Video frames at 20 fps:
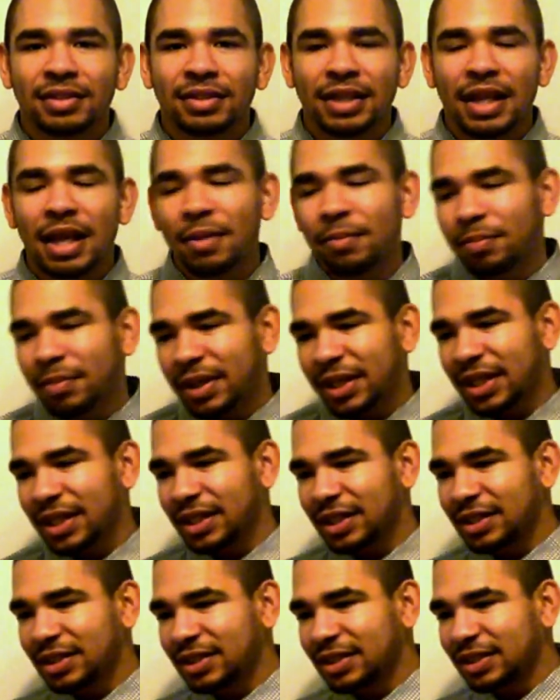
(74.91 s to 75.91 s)
That
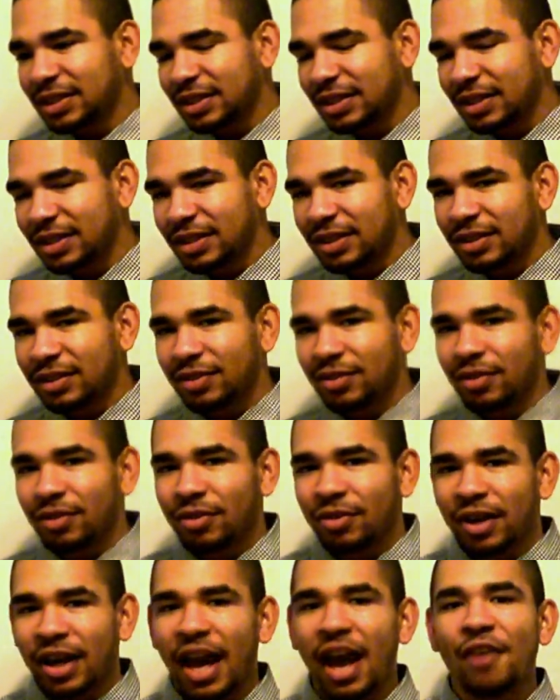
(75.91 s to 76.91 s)
means
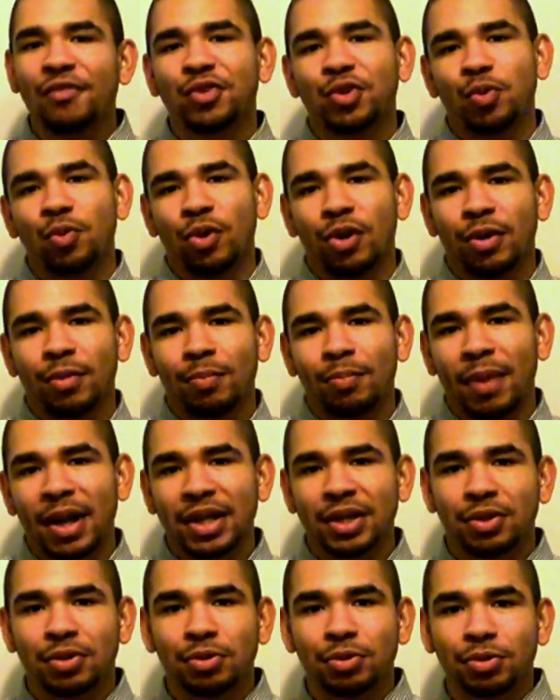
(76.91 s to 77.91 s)
afterward,
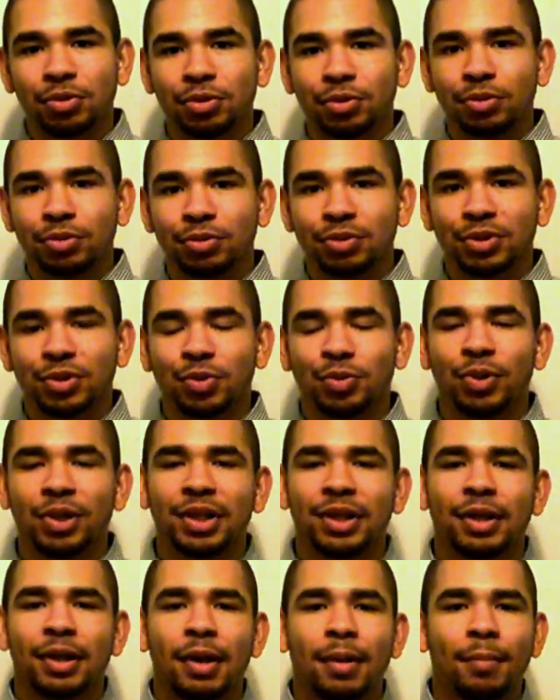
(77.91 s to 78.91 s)
Michael's
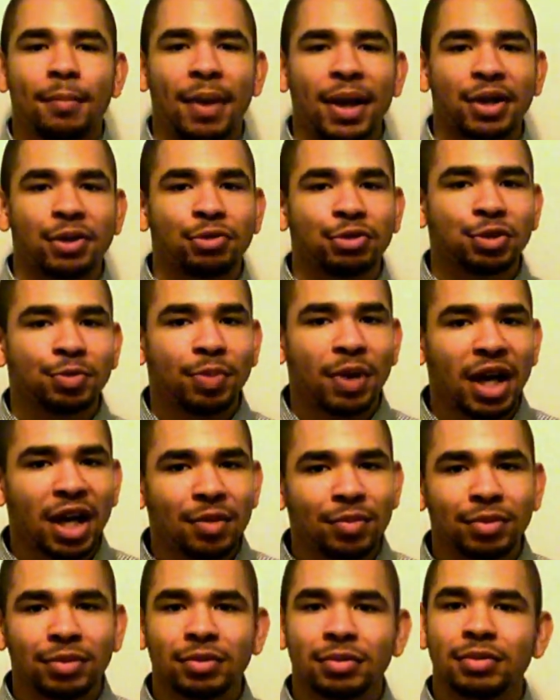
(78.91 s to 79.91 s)
what? Michael's
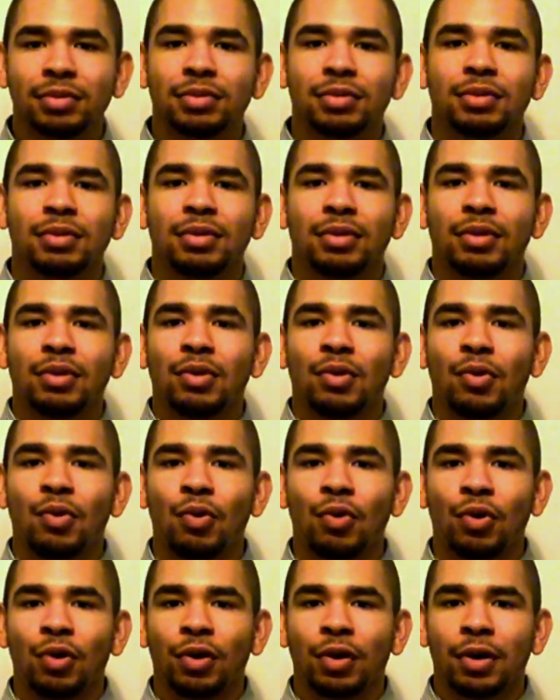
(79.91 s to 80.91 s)
Bible,
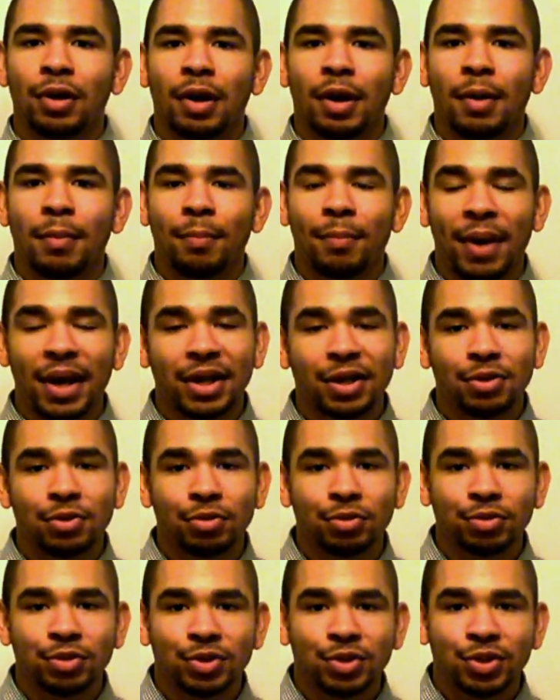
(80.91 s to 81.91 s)
or
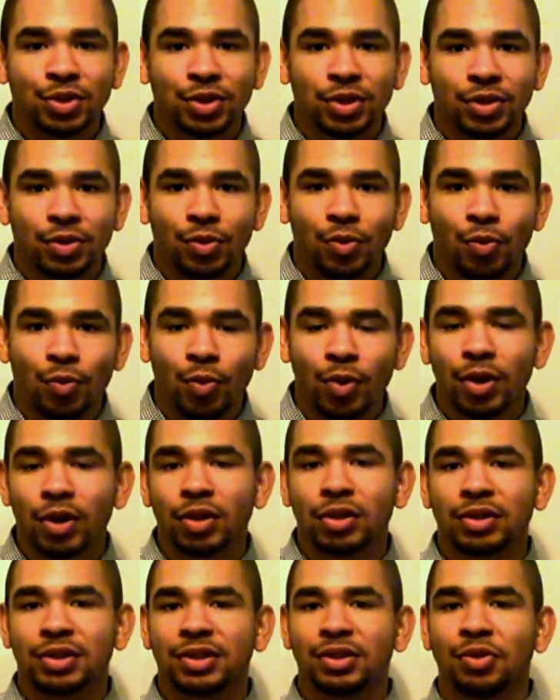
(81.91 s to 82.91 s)
Michael's
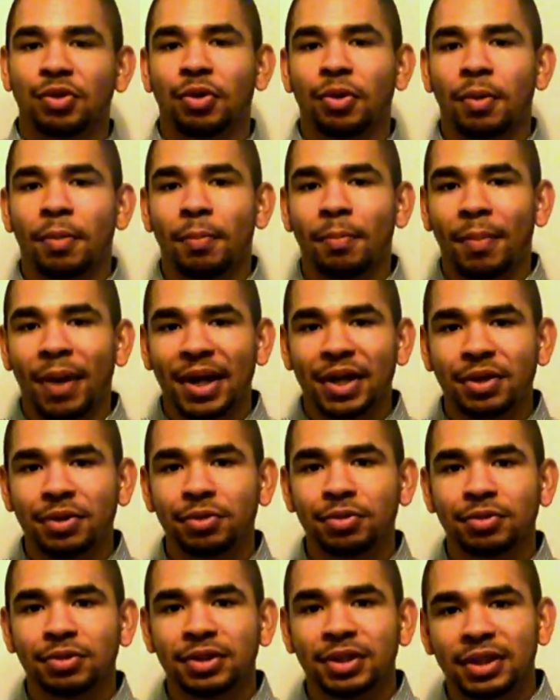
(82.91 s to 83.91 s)
words, or
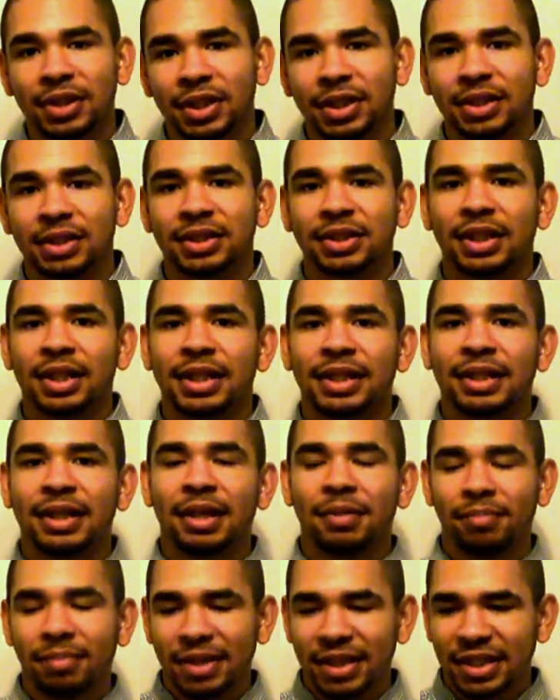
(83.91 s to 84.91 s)
Michael's this.
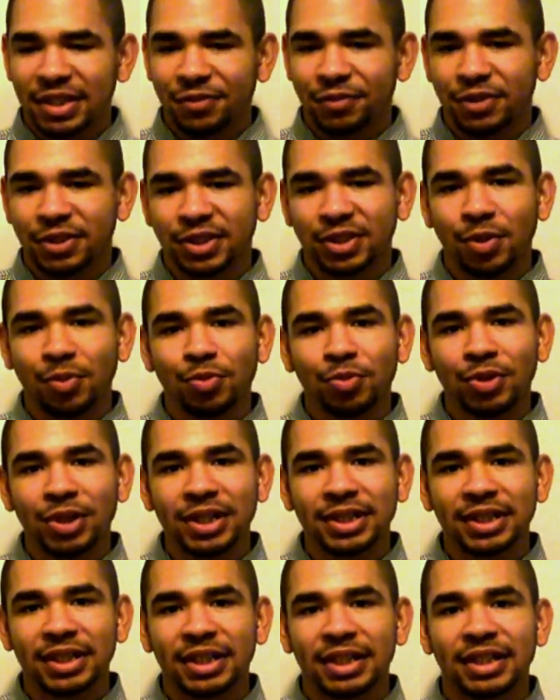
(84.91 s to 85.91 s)
That means for some
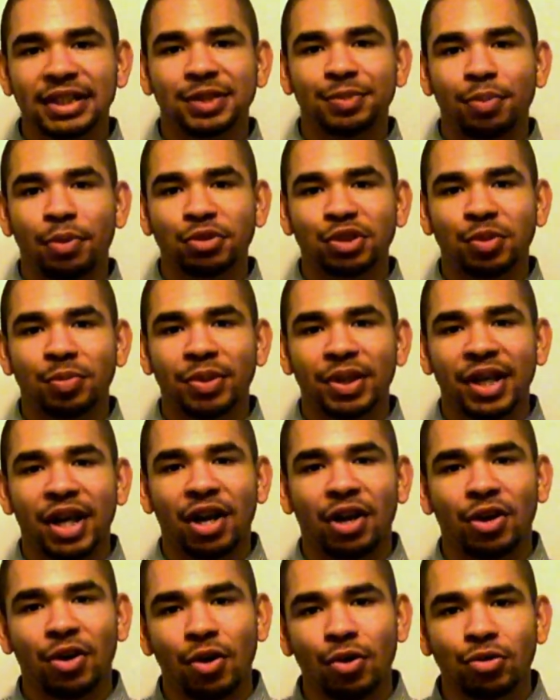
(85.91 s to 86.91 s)
reason it's supposed to be
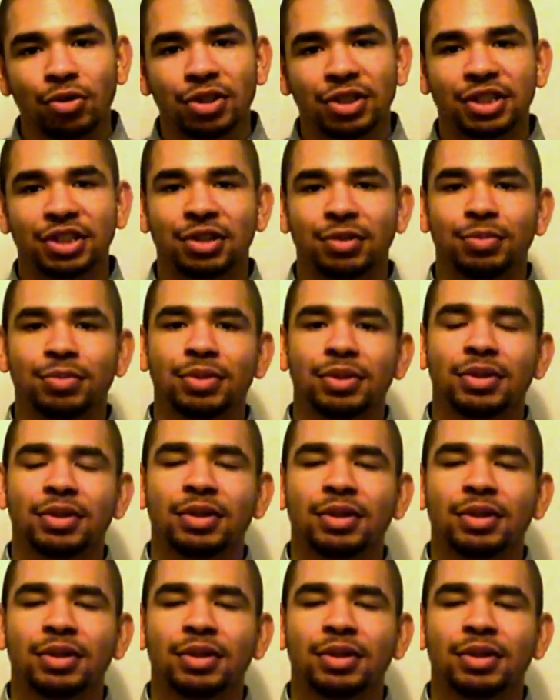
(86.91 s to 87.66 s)
our ownership.